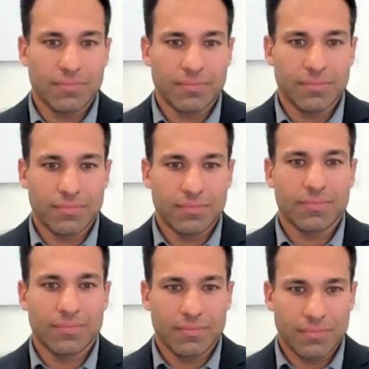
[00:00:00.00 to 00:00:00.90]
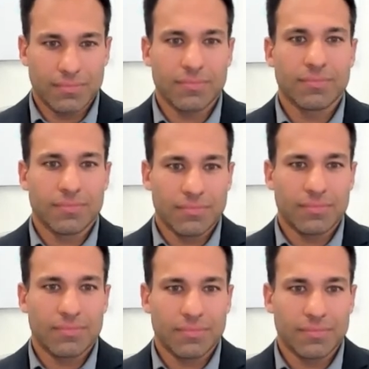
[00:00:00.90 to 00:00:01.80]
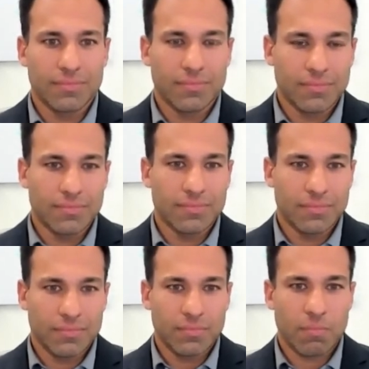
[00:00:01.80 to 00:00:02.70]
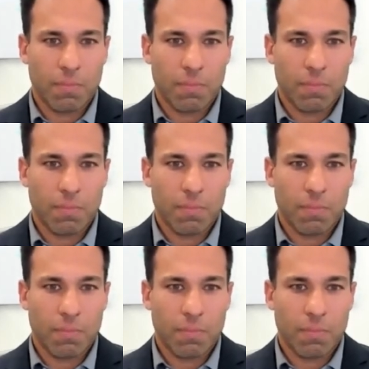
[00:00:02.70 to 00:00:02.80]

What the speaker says: (not speaking)